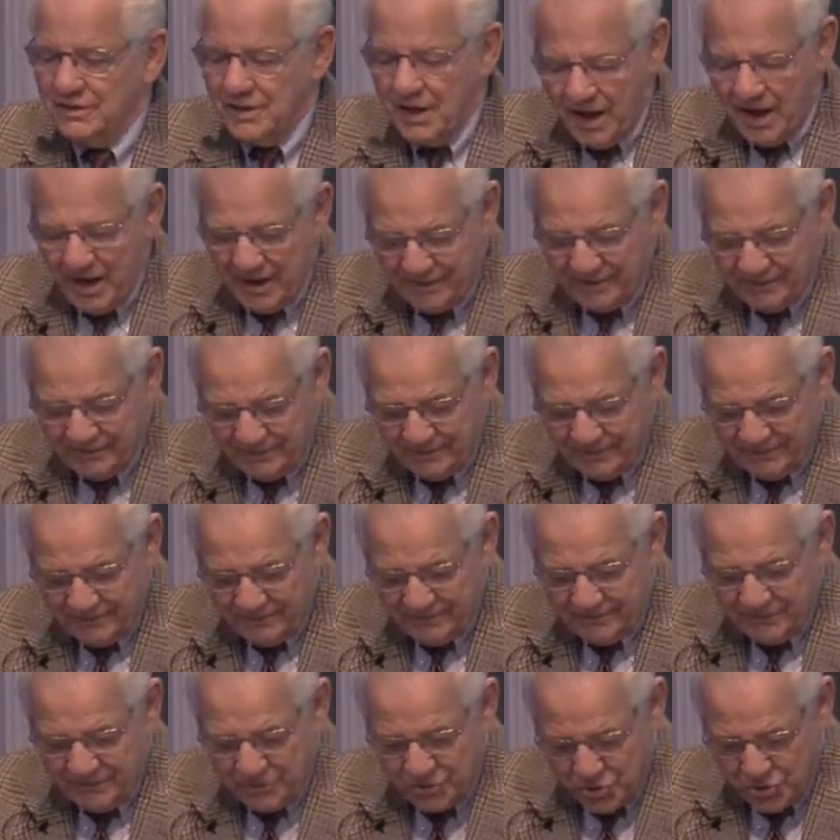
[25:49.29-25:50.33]
not
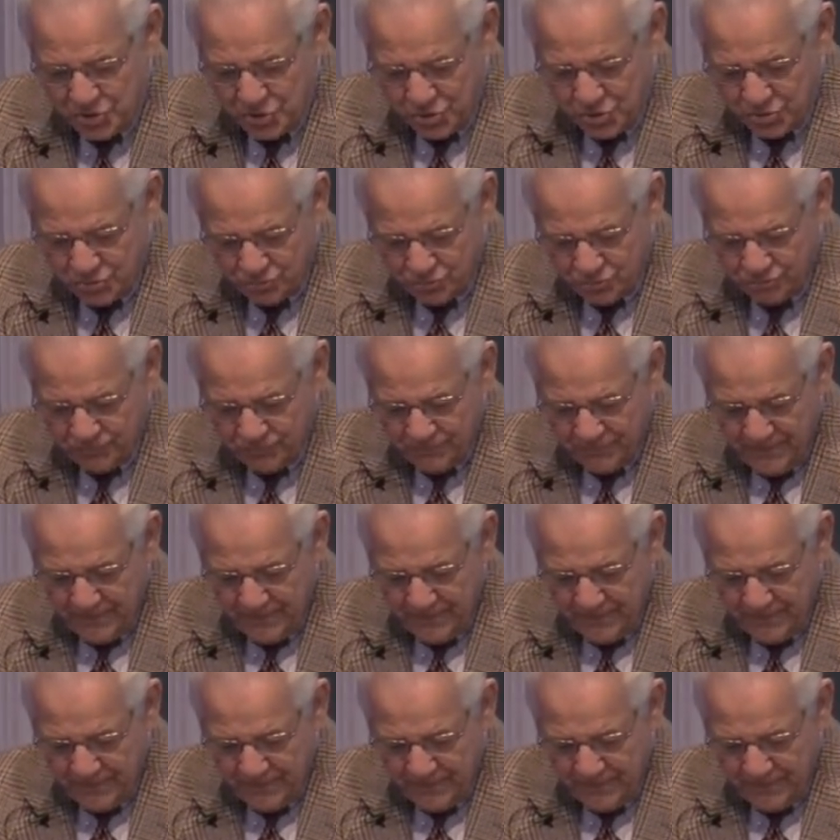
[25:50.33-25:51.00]
do.